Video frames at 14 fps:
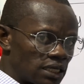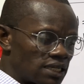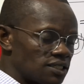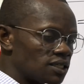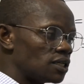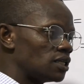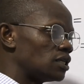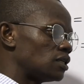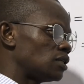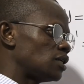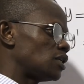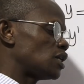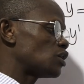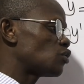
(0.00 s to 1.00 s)
Let's say
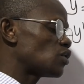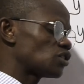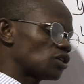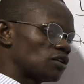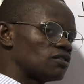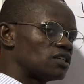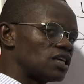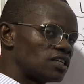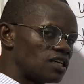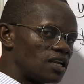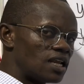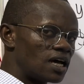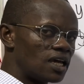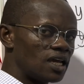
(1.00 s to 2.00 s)
the equation of a
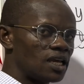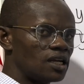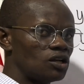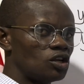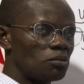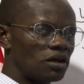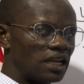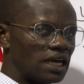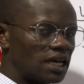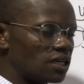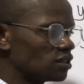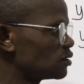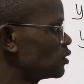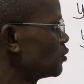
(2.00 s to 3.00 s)
tangent line and the normal
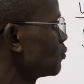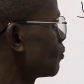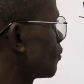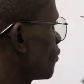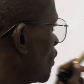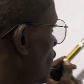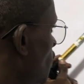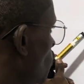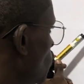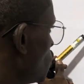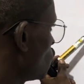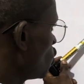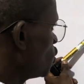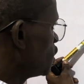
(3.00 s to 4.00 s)
lines. We
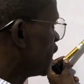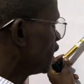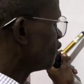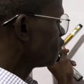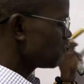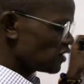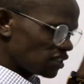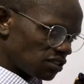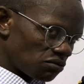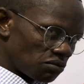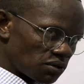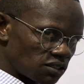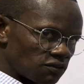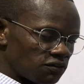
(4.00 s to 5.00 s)
told you that the first
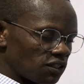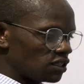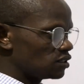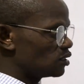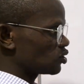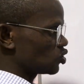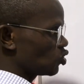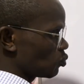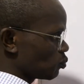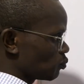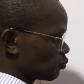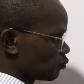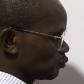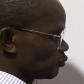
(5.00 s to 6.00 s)
derivative is the slope.
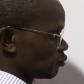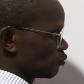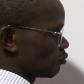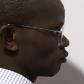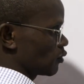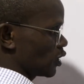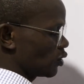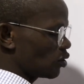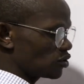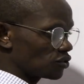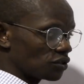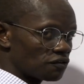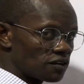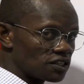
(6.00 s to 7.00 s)
And
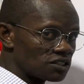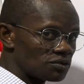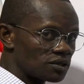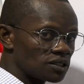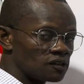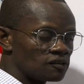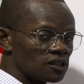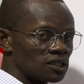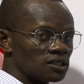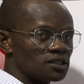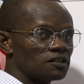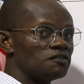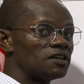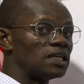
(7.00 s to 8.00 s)
also the first derivative is
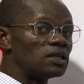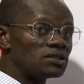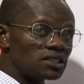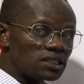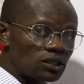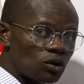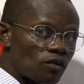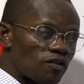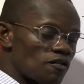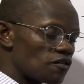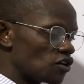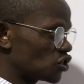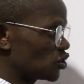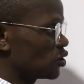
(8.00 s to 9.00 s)
the velocity of a
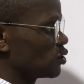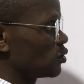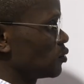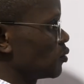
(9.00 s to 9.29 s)
function.